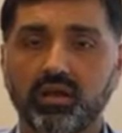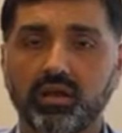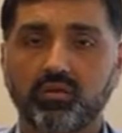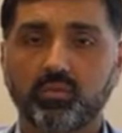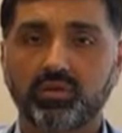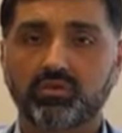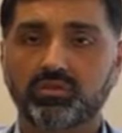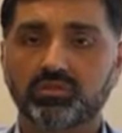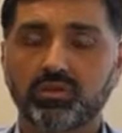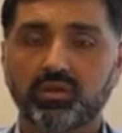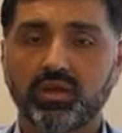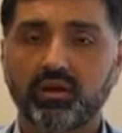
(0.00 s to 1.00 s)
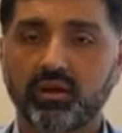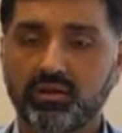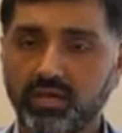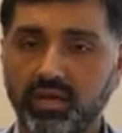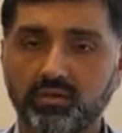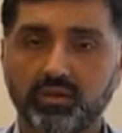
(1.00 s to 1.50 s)
When you just look at our
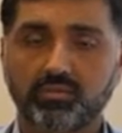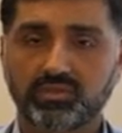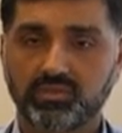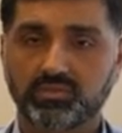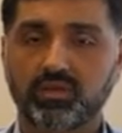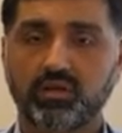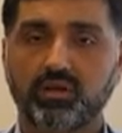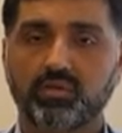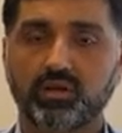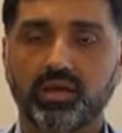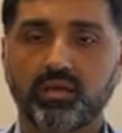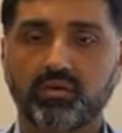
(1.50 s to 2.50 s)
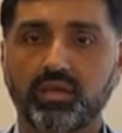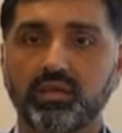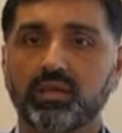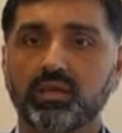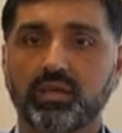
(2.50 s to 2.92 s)
county, which is Solano County,